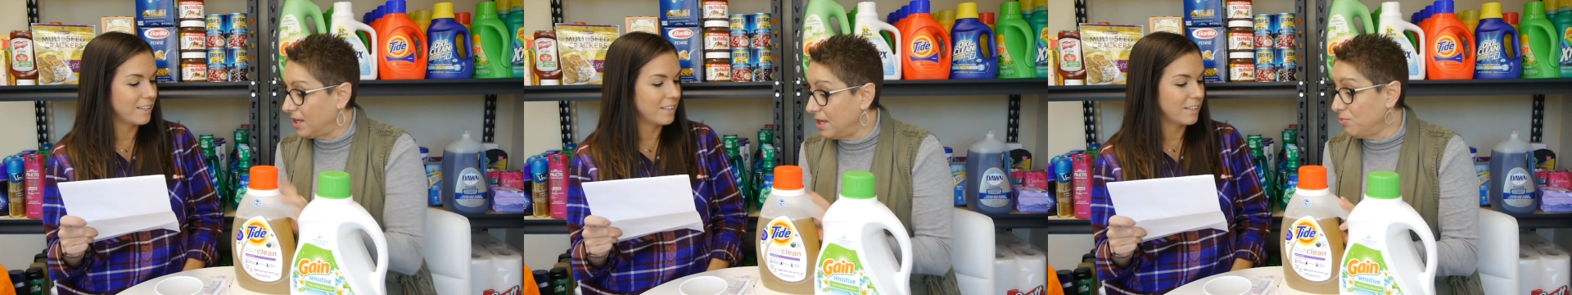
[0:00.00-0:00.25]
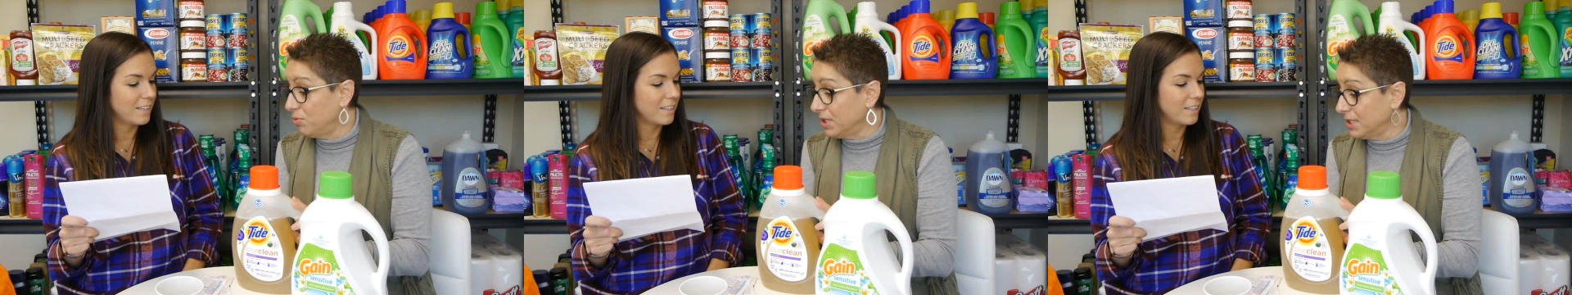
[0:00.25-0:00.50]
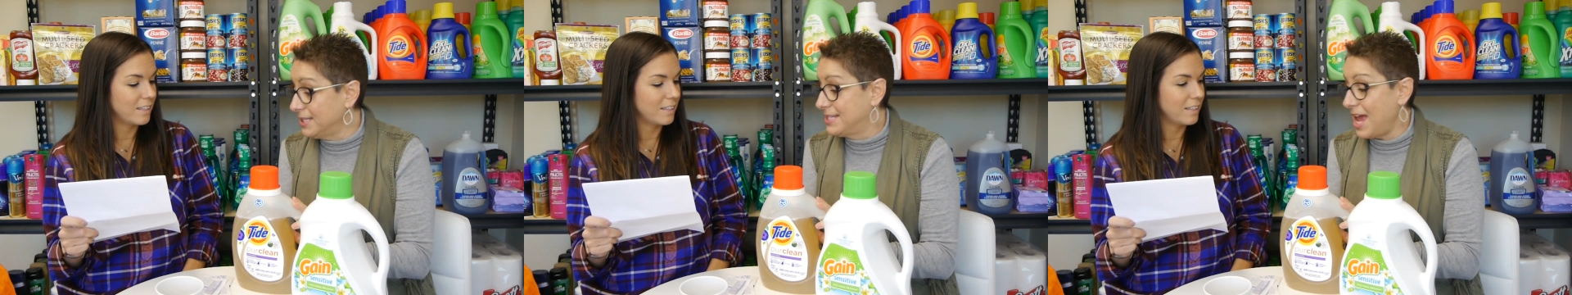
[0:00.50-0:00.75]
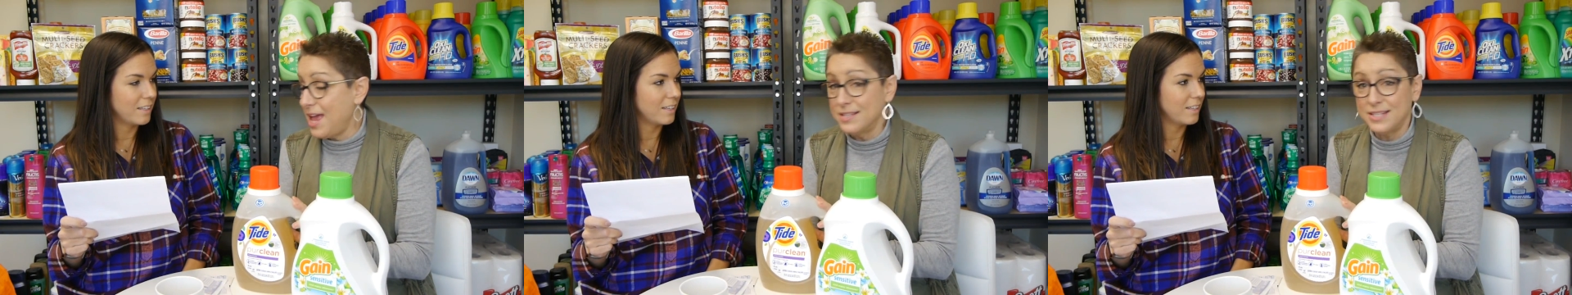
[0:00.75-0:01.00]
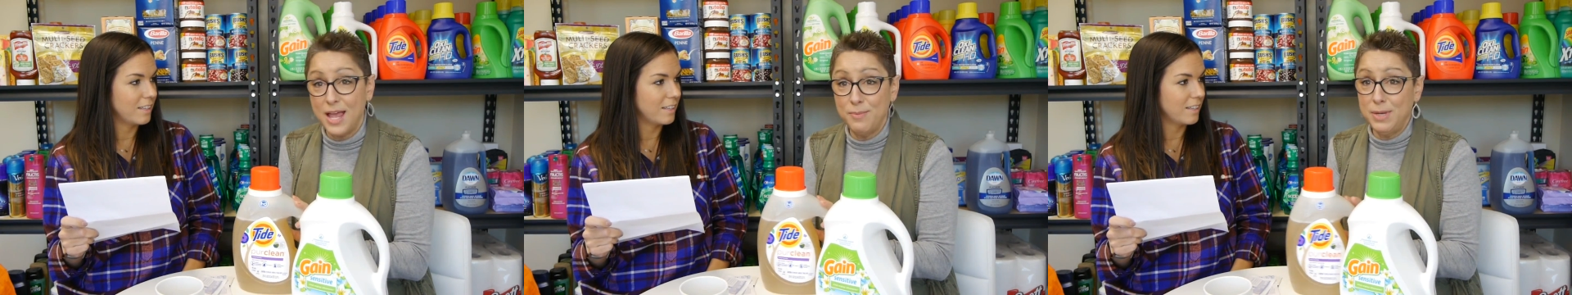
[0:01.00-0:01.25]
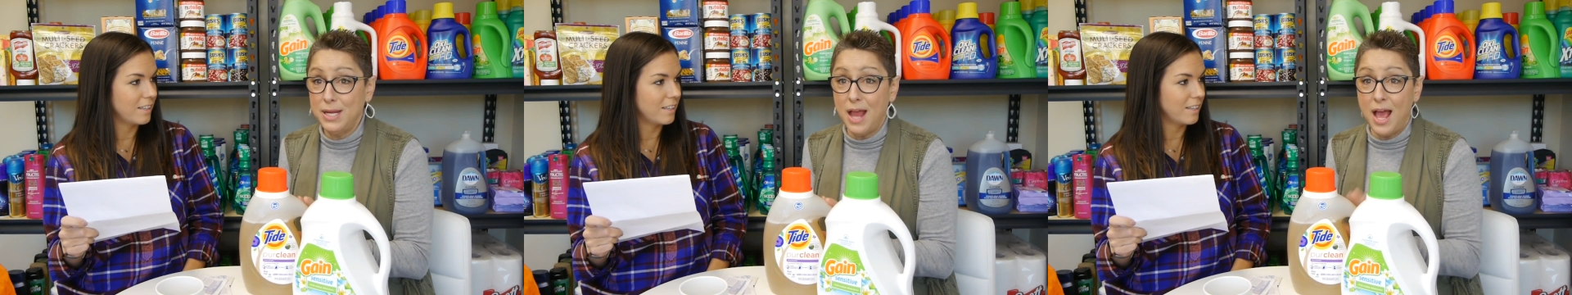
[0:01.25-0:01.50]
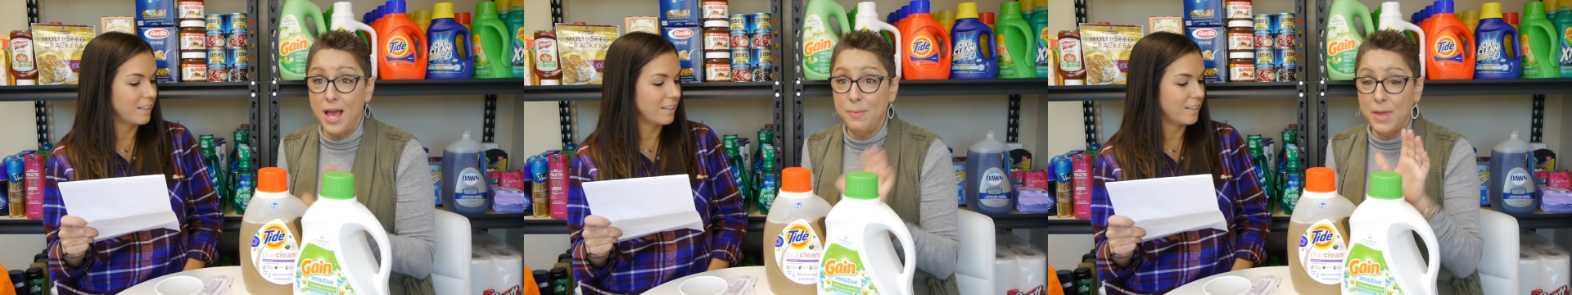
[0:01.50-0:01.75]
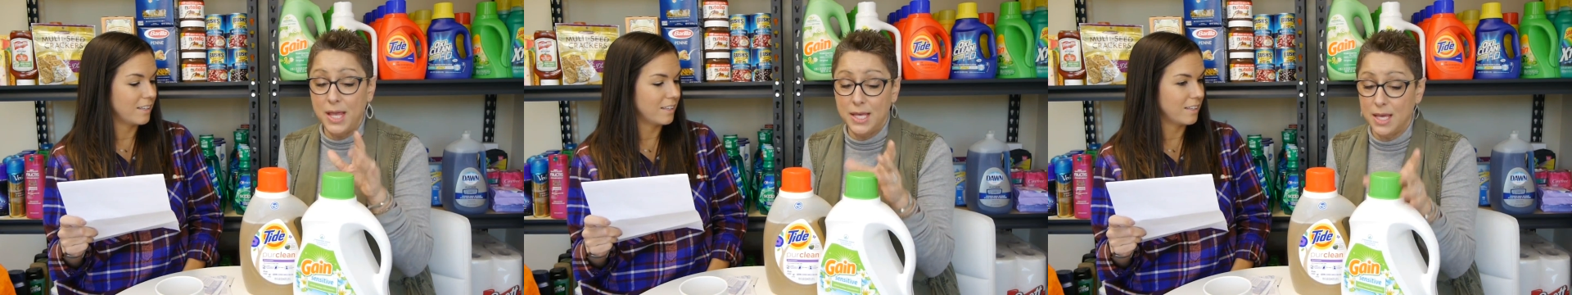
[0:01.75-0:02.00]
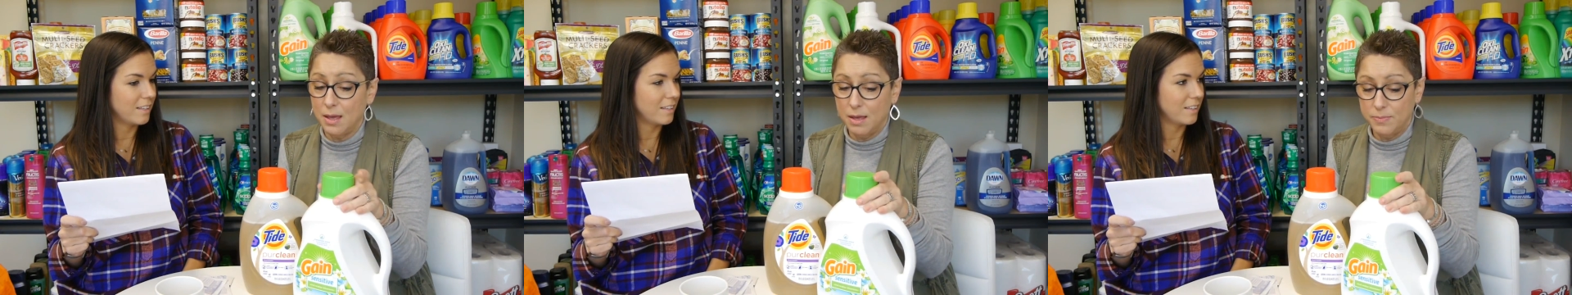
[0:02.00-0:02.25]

Speaker 1: It really does. I mean, I'm like